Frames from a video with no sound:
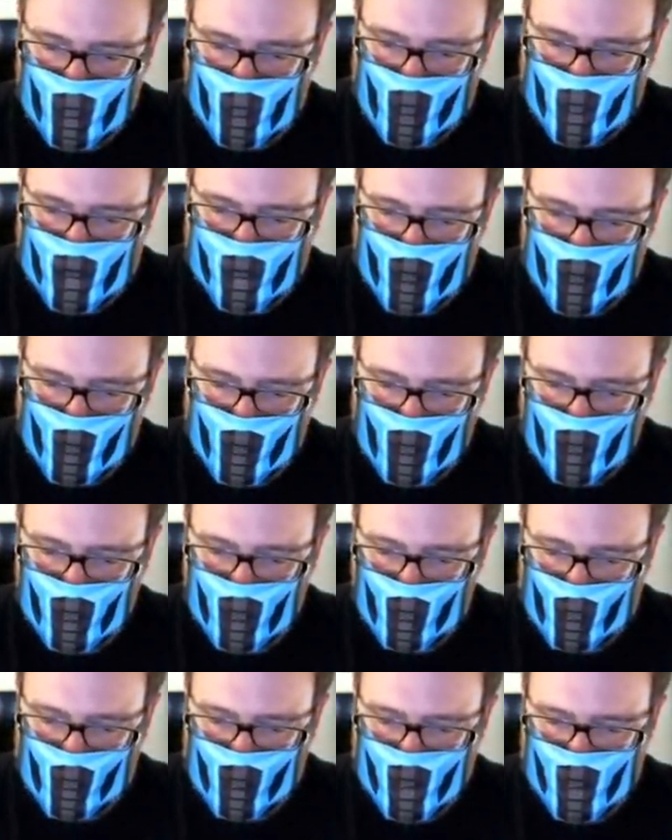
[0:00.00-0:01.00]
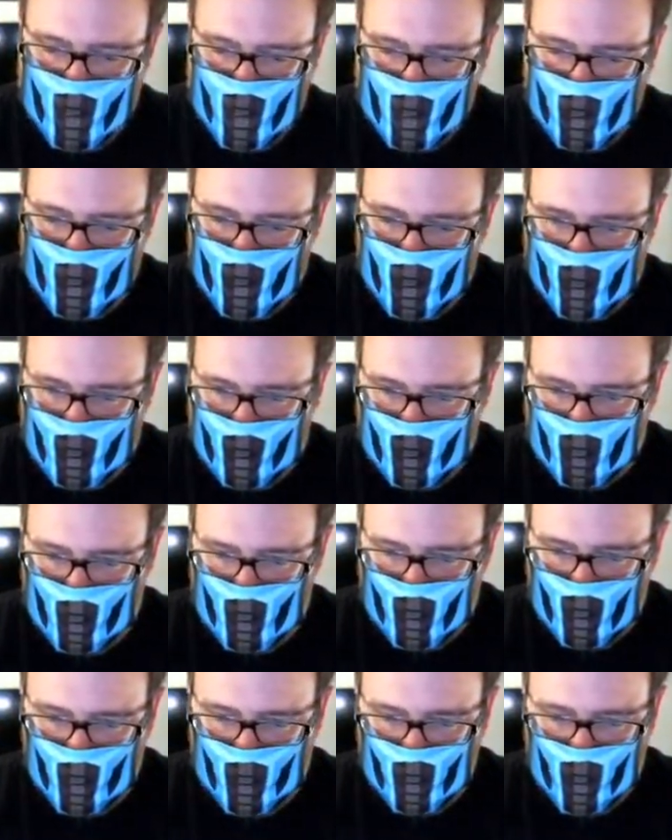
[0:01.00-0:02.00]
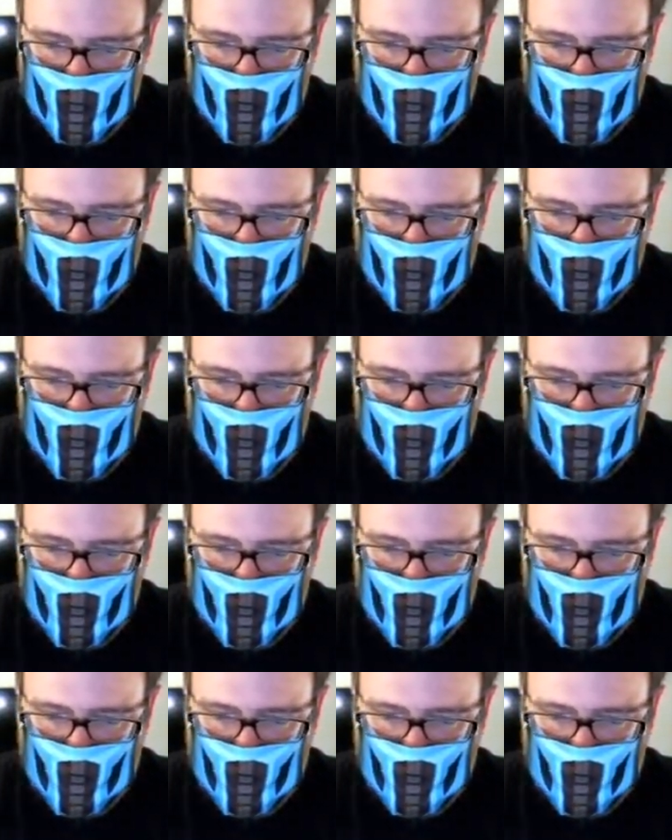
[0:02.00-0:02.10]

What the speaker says: That's fine. I could see it down here.